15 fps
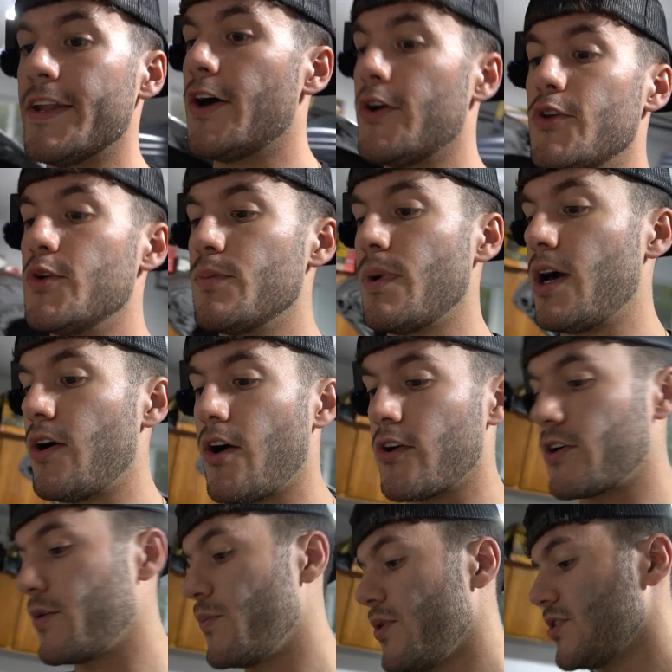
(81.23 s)
know you might
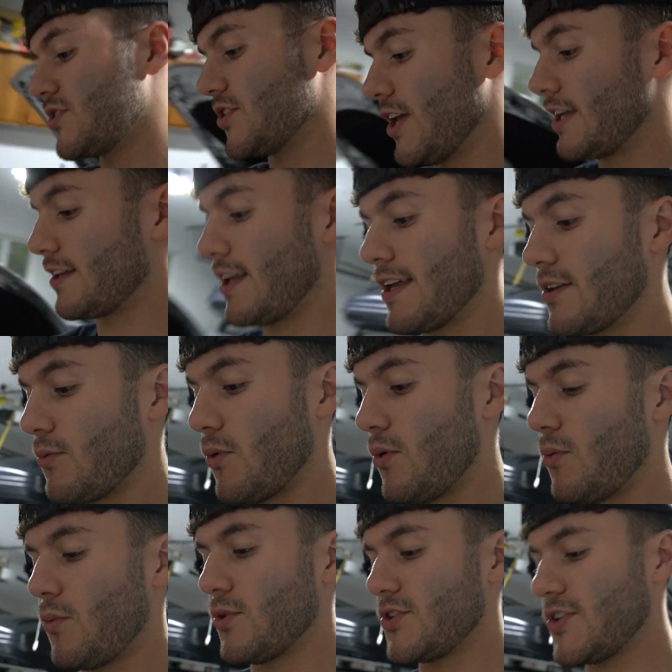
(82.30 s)
already be saying like,
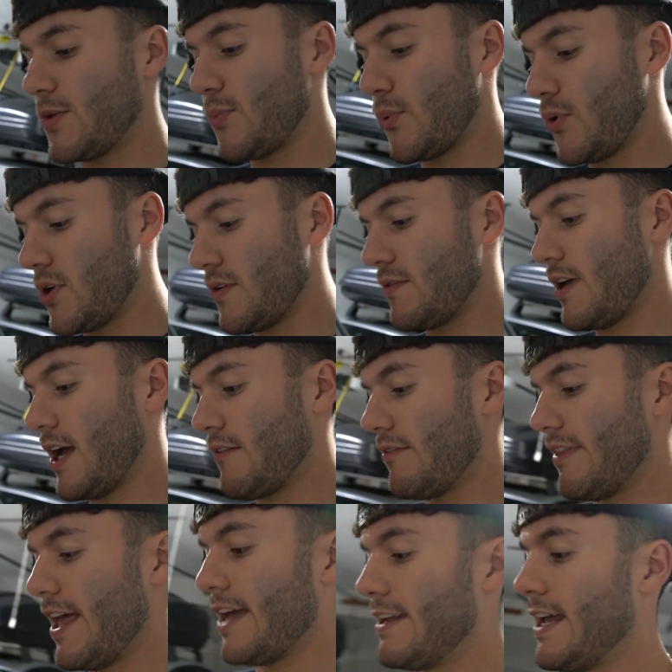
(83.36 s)
well, what's the point of
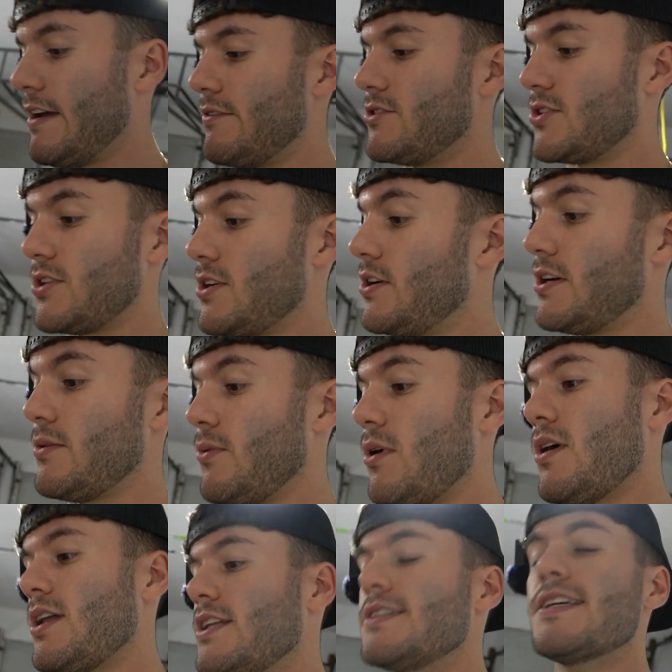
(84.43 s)
having that and having security?
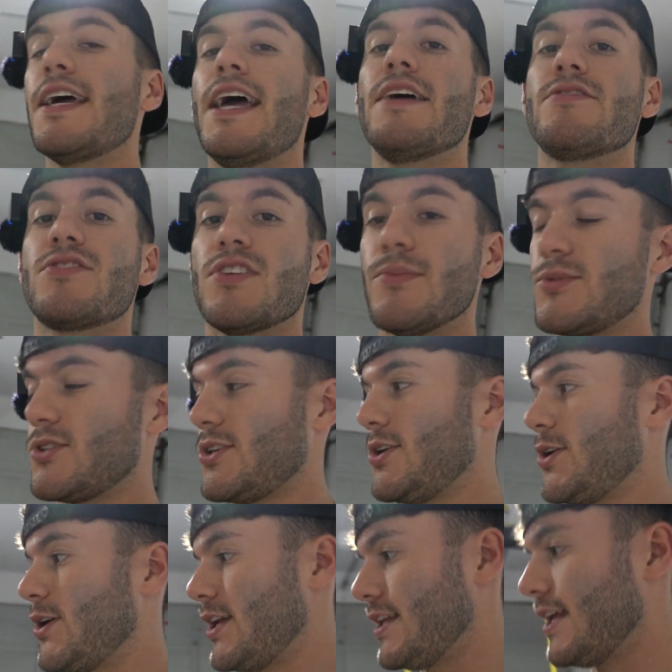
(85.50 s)
Well, at least I have some
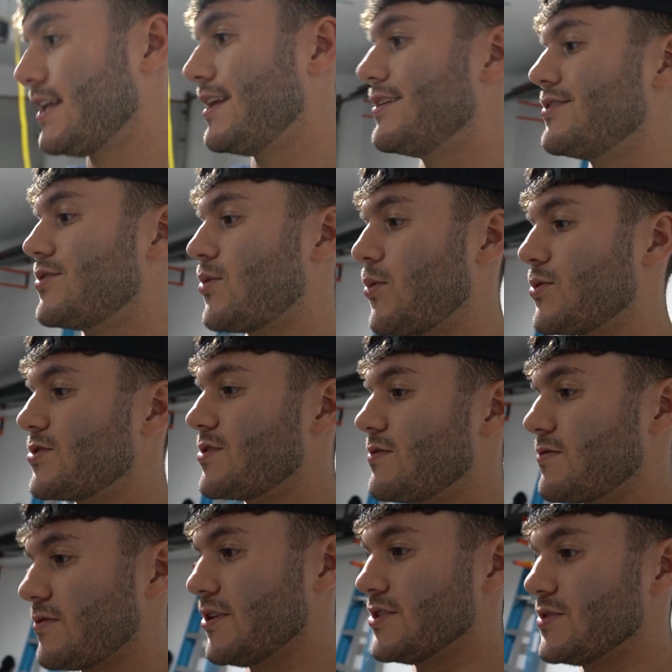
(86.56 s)
security, and that is towards the
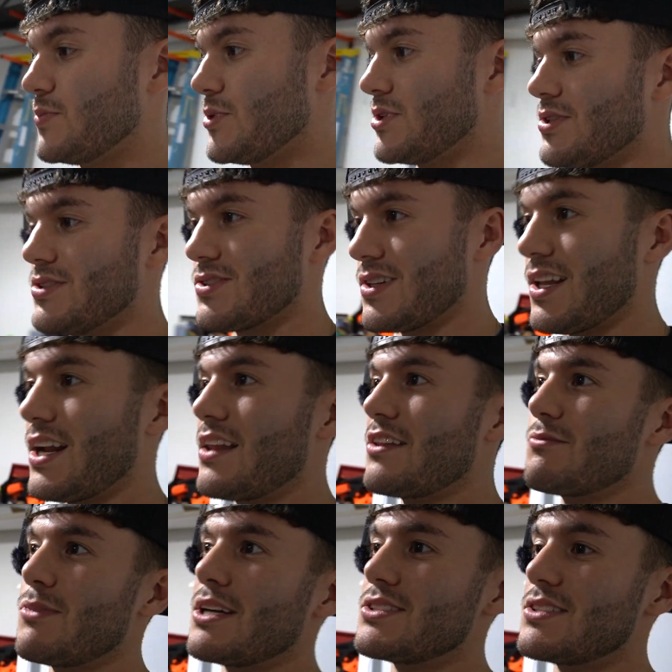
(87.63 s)
front, because a lot of
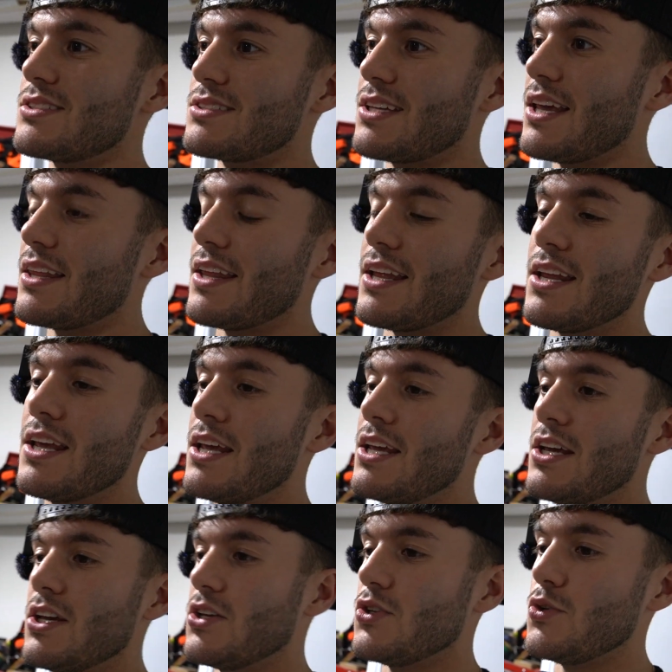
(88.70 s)
them like to say that
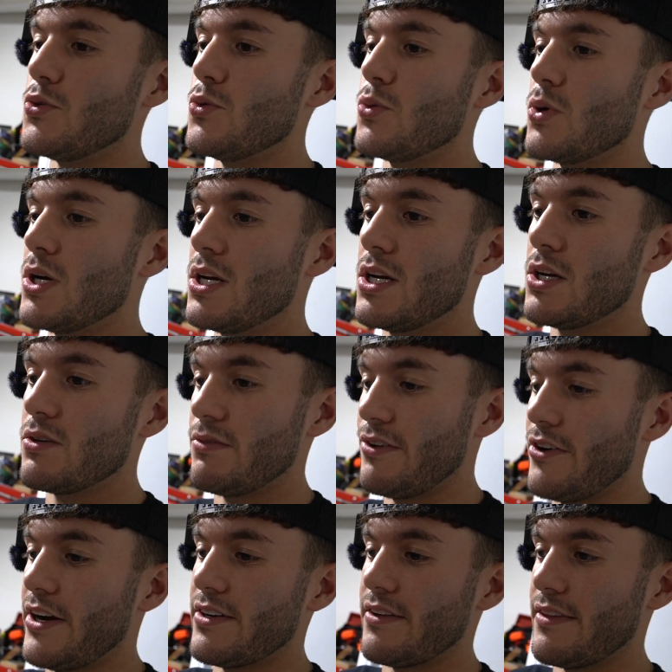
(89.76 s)
you
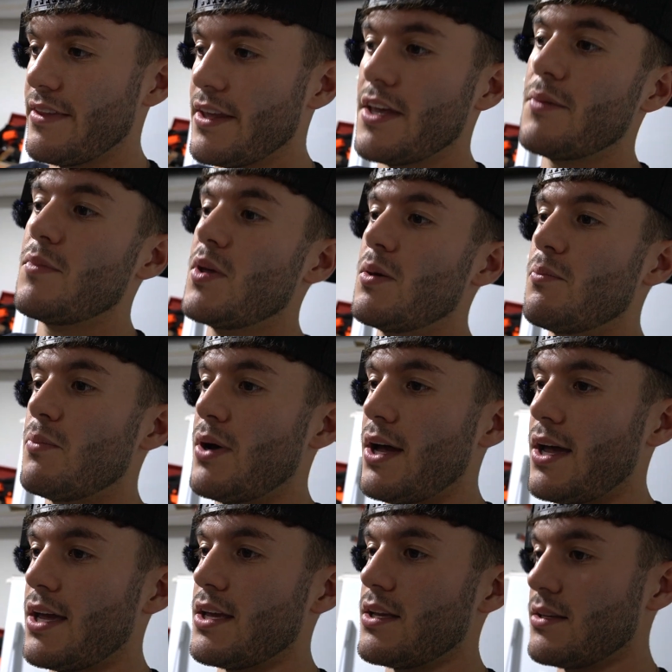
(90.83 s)
rear-ended them
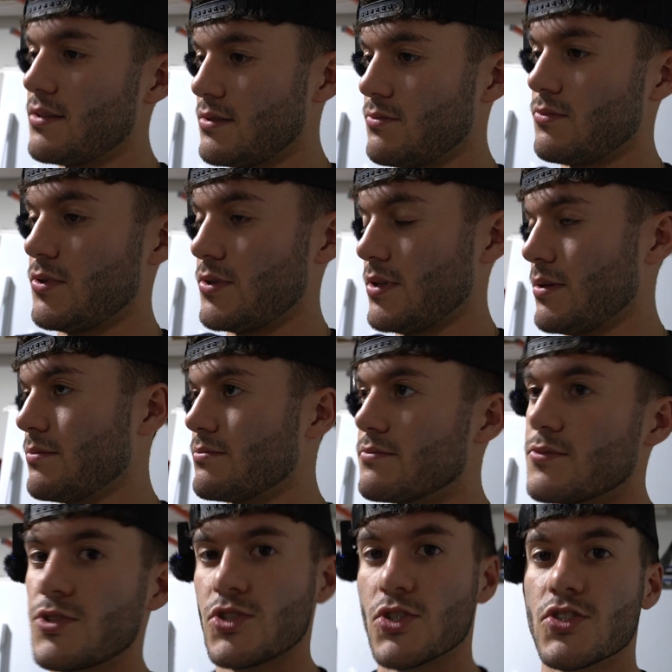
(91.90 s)
by, well, them
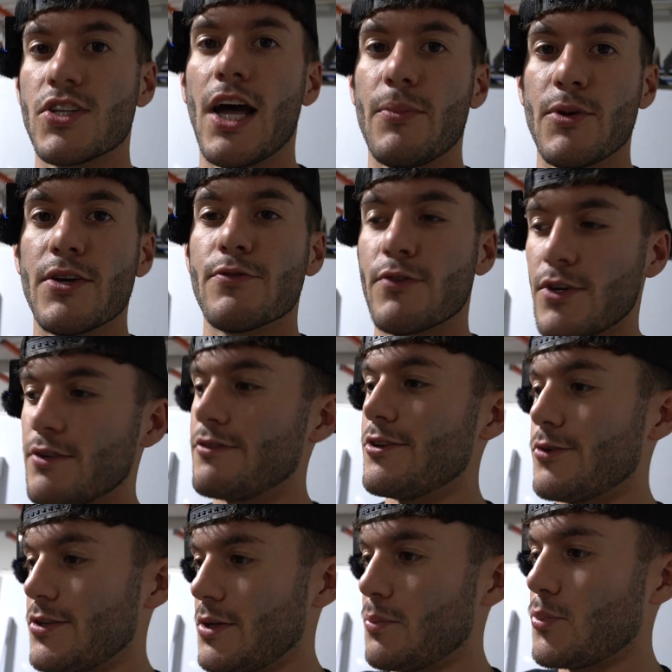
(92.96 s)
just stopping in front of
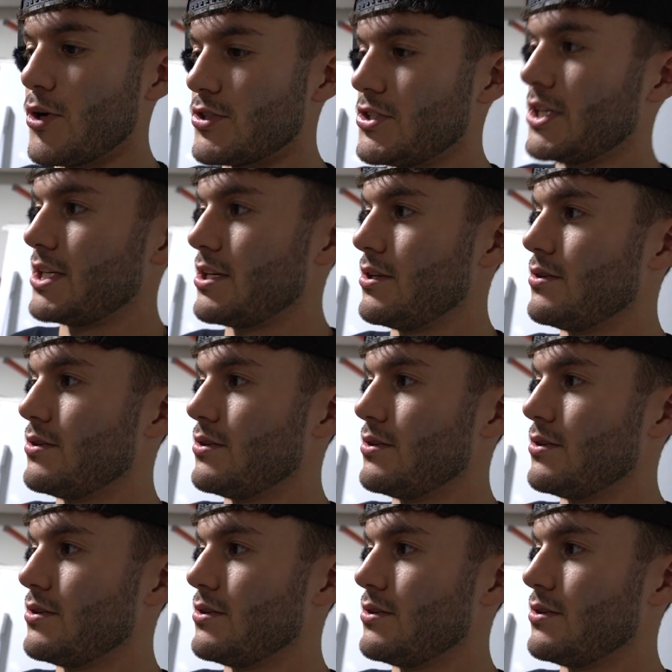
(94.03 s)
you and then brake checking